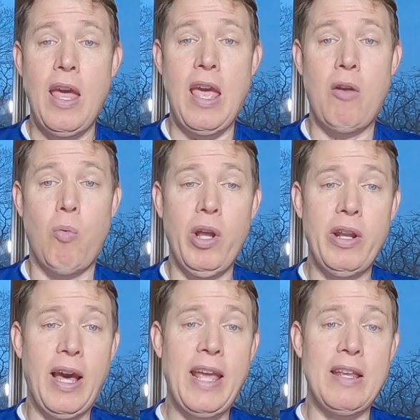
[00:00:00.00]
and
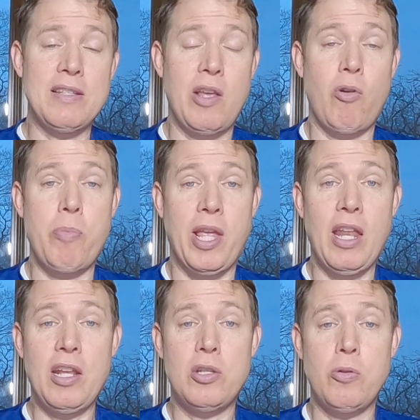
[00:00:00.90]
one night as they were
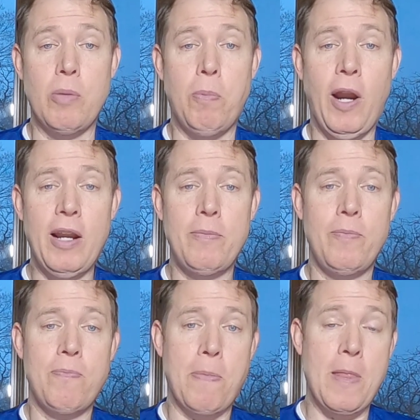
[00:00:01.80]
beginning to depart,
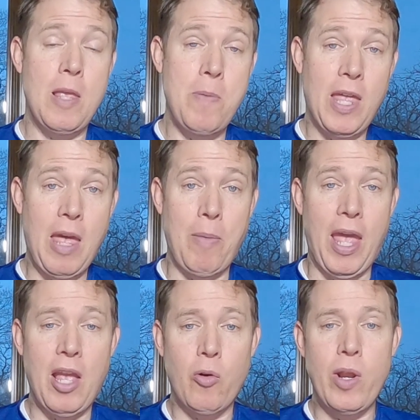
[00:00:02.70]
he became
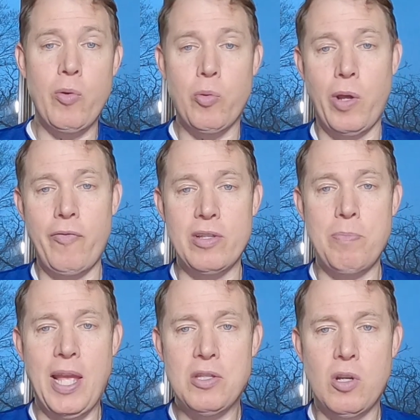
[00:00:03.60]
angry with one of his
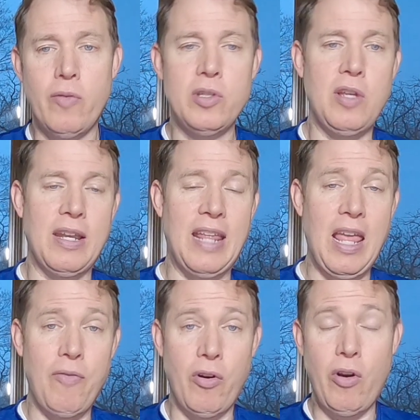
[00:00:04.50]
maidservants and
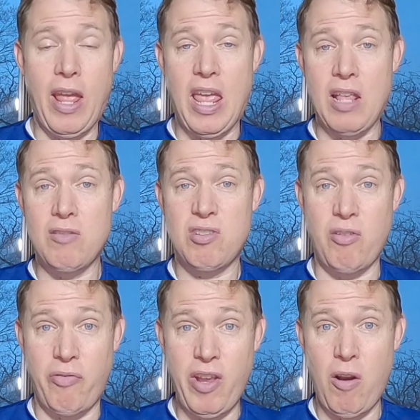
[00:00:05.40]
gave her a
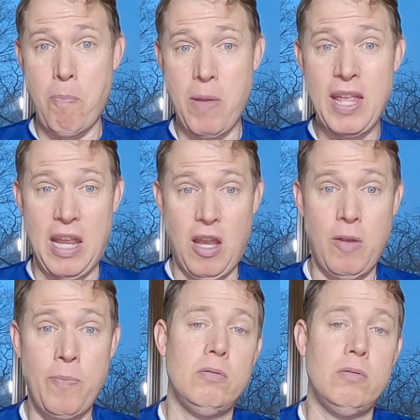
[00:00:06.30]
severe beating.